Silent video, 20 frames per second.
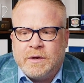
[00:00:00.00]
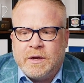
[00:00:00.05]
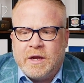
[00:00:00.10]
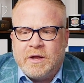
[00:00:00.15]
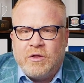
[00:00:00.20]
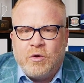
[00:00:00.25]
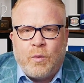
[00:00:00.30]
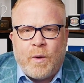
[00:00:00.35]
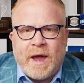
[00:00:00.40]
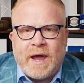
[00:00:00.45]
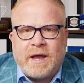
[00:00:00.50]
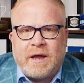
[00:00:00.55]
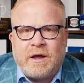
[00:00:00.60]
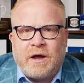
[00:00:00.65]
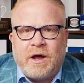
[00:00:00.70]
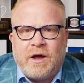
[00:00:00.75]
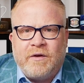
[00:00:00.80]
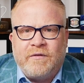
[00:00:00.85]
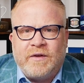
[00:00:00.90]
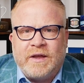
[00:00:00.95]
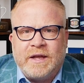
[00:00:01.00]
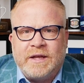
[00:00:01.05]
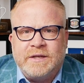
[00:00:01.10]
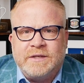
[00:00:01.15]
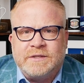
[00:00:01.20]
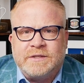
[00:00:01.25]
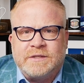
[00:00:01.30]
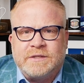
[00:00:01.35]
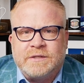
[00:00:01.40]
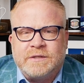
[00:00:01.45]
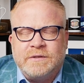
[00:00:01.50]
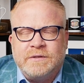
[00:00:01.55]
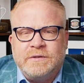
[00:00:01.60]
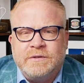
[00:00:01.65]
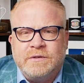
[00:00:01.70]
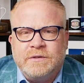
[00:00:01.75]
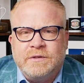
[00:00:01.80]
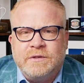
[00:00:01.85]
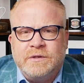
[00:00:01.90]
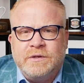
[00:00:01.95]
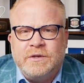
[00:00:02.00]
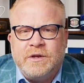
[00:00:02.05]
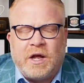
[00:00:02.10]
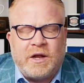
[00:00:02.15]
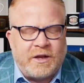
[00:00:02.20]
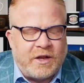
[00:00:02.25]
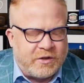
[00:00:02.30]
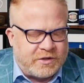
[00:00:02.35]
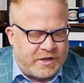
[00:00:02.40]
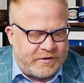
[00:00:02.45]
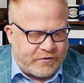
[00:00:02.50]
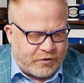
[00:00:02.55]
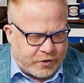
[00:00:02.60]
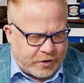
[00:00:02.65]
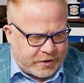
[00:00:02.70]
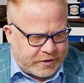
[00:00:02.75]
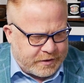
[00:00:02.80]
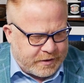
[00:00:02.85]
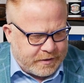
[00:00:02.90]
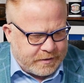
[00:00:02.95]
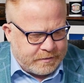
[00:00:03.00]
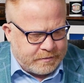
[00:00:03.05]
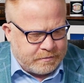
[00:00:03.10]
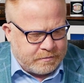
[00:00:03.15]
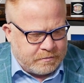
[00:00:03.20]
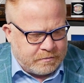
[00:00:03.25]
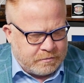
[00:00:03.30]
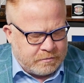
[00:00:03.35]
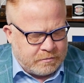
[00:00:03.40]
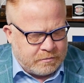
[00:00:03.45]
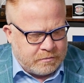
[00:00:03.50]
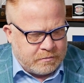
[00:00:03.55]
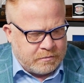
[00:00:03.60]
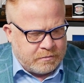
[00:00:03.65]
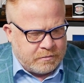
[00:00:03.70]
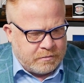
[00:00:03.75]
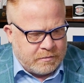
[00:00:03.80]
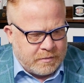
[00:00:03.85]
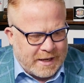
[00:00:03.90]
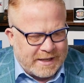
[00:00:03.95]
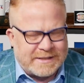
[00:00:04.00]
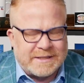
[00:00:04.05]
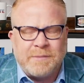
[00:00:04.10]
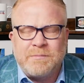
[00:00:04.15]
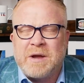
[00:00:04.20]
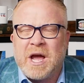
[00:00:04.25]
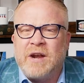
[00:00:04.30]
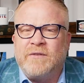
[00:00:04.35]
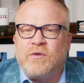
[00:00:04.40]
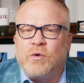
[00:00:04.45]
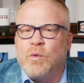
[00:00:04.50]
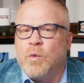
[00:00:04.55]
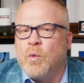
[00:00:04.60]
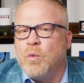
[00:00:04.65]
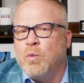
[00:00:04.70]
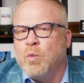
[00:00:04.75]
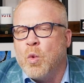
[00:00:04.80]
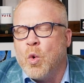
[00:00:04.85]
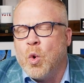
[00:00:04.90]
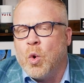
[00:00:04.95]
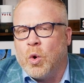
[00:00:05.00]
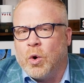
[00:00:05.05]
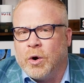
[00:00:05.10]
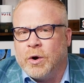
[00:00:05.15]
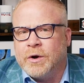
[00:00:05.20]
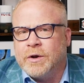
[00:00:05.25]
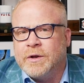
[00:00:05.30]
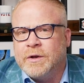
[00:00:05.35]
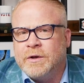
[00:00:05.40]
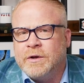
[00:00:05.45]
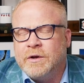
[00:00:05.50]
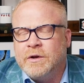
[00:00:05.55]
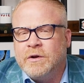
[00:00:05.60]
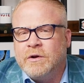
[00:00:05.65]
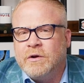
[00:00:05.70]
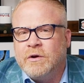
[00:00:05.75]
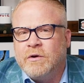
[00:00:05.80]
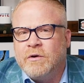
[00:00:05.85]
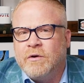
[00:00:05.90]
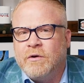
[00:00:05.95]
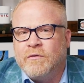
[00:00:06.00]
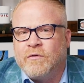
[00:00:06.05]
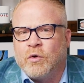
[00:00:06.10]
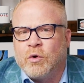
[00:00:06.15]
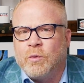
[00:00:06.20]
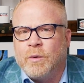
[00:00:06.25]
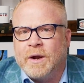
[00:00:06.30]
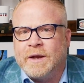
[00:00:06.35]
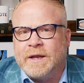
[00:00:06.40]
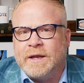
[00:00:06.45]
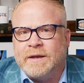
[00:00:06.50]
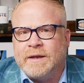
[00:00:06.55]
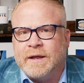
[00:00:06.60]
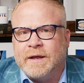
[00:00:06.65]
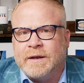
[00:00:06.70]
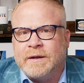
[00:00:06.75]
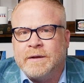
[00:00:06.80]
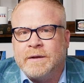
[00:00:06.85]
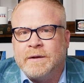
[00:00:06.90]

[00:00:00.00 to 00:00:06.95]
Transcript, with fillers: in the wake of his not guilty verdict, as some kind of a reward for what he did.